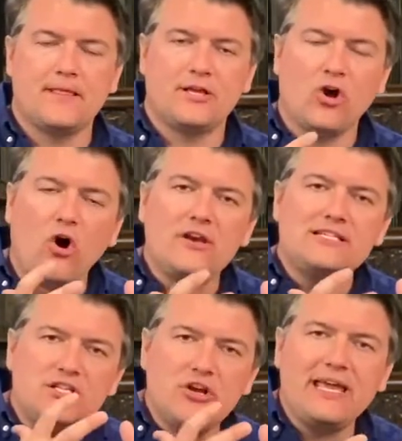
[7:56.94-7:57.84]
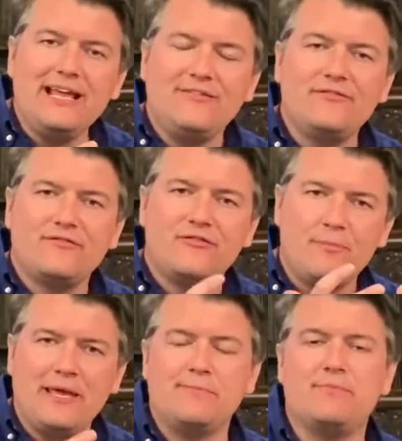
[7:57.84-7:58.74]
God is looking for
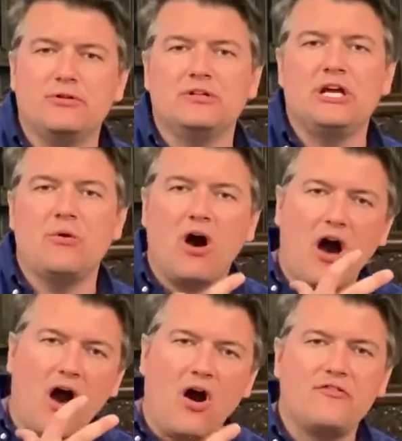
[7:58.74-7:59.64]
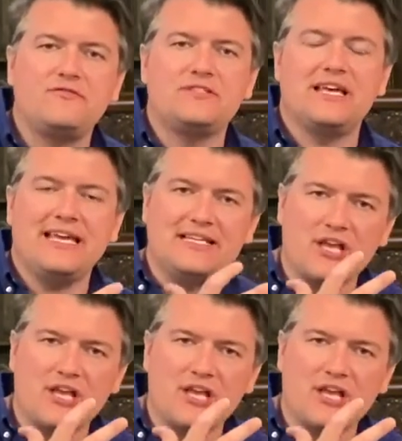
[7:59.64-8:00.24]
people who are after his